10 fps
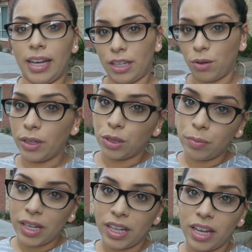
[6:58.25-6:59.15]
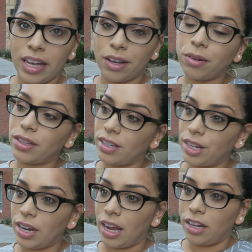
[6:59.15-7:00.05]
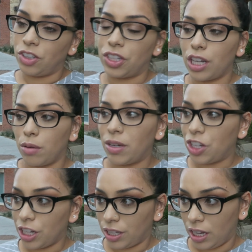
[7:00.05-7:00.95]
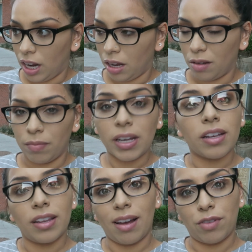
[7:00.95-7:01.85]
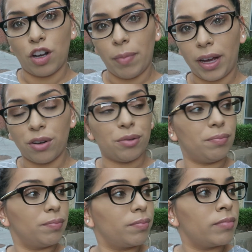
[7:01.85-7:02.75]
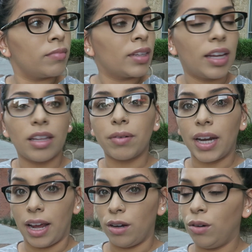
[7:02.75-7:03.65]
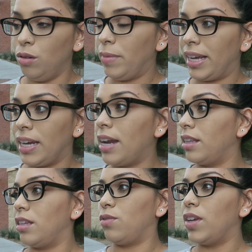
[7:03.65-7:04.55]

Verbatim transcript: it's going to be a good Sunday just gonna be chill today because I have to go back home and when I get home I can edit this